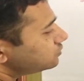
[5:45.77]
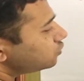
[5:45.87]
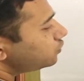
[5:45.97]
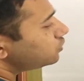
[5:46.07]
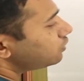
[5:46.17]

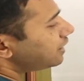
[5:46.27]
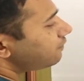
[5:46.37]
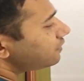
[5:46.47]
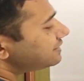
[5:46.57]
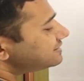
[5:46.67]
So we don't
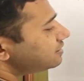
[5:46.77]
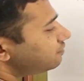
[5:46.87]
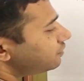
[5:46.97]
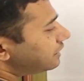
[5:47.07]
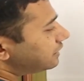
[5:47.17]
have any
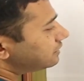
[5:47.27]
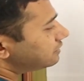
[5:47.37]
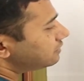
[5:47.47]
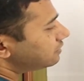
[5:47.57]
silverate.